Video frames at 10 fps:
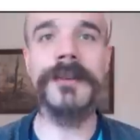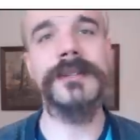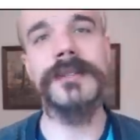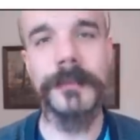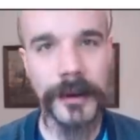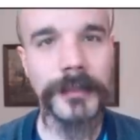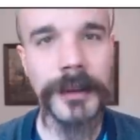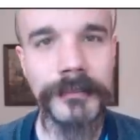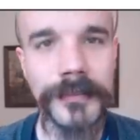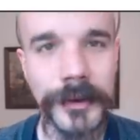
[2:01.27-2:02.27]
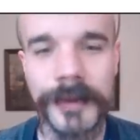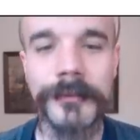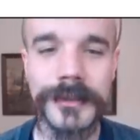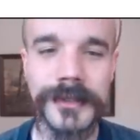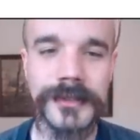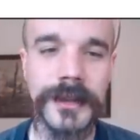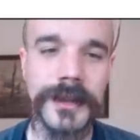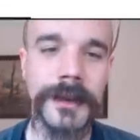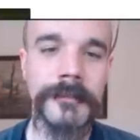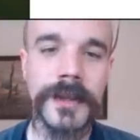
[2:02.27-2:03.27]
it fixes a problem. Okay, we'll just say
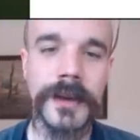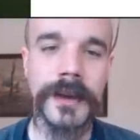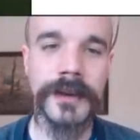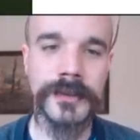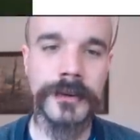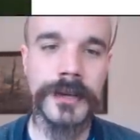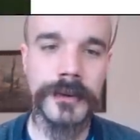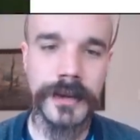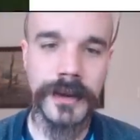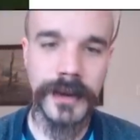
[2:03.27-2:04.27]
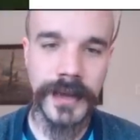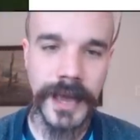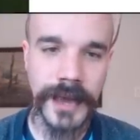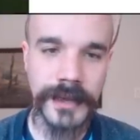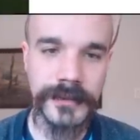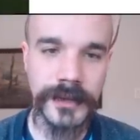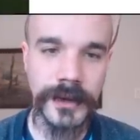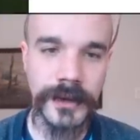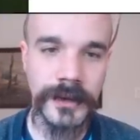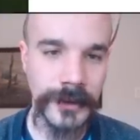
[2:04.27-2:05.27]
that. Uh, so here the guy has
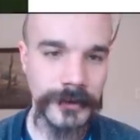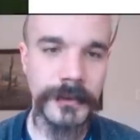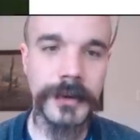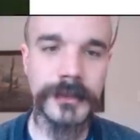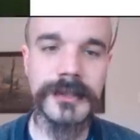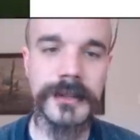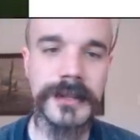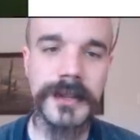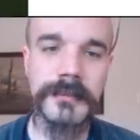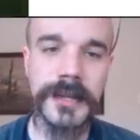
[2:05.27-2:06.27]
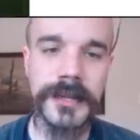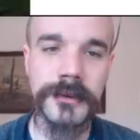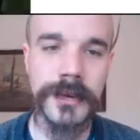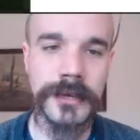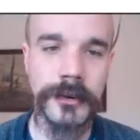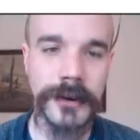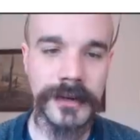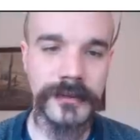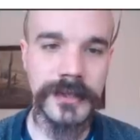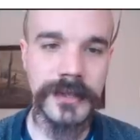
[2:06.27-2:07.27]
uh, colored emojis D menu in
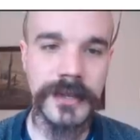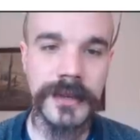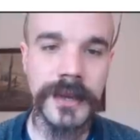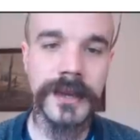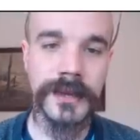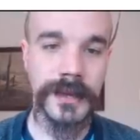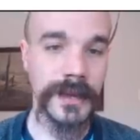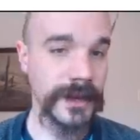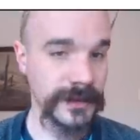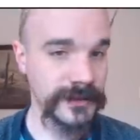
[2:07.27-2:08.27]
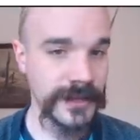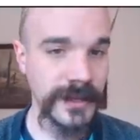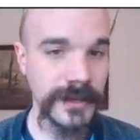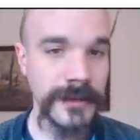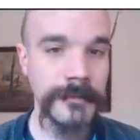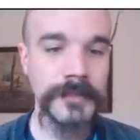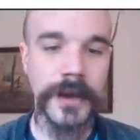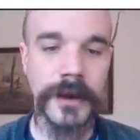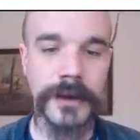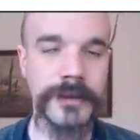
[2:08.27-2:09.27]
URXVT, ST.
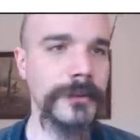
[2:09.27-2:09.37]
Uh,